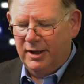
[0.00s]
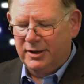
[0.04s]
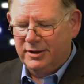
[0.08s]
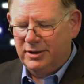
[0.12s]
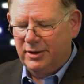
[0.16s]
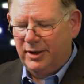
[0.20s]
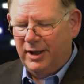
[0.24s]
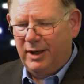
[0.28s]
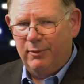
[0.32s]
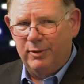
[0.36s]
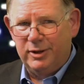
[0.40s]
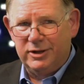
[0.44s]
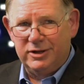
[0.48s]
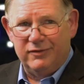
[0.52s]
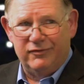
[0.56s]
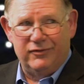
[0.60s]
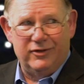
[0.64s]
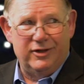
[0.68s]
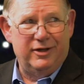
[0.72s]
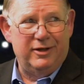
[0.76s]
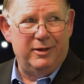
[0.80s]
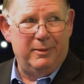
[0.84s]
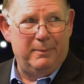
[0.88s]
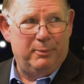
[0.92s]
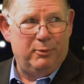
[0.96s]
Uh, so that was a
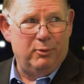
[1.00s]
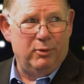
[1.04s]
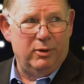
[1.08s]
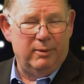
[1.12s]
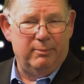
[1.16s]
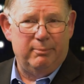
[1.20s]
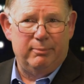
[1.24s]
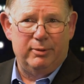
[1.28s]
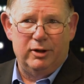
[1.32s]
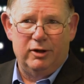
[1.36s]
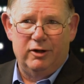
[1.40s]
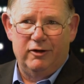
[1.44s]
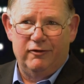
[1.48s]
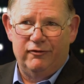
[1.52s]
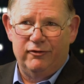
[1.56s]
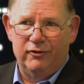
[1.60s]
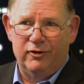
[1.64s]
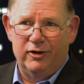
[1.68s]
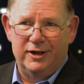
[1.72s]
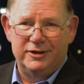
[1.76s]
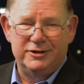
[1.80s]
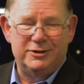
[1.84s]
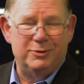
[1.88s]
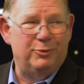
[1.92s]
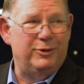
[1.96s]
very important bill
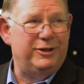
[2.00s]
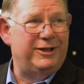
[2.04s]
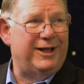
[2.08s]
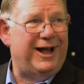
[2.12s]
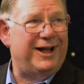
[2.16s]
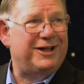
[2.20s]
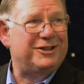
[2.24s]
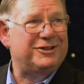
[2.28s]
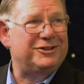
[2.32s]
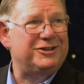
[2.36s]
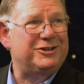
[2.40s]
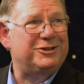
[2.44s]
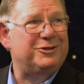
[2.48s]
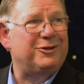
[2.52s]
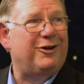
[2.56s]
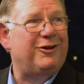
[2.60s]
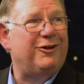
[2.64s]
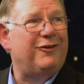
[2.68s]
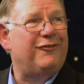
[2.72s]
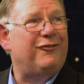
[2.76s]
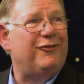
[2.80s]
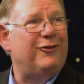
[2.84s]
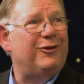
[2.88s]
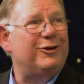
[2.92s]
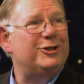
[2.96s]
for us, and we actually
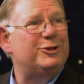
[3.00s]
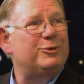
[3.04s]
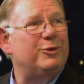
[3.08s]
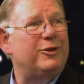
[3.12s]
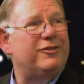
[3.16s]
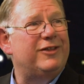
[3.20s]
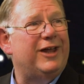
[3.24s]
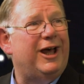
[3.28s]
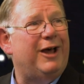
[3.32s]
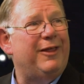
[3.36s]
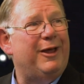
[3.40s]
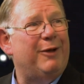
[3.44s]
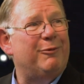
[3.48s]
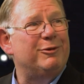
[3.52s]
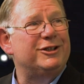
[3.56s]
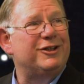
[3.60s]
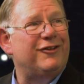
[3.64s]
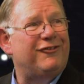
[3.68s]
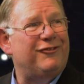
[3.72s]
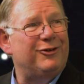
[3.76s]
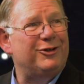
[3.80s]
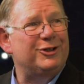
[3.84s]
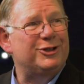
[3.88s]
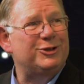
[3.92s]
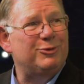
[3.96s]
started first with that. That was
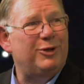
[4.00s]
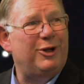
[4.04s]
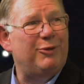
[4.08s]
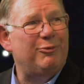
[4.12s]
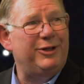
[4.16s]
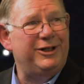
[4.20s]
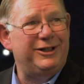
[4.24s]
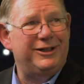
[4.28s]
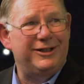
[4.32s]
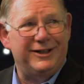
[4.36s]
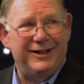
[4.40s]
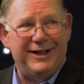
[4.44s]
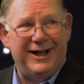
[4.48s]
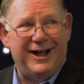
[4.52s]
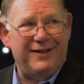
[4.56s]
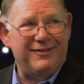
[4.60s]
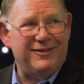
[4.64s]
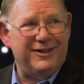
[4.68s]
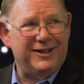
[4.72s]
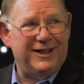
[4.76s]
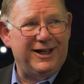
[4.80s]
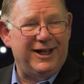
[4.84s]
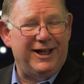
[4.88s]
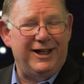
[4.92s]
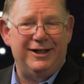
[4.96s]
the first one we did
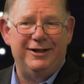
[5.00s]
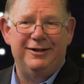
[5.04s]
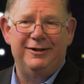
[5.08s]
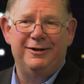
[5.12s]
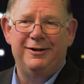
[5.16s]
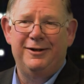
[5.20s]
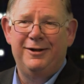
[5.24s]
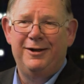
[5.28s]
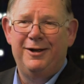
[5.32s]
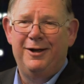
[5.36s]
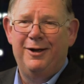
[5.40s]
out the gate.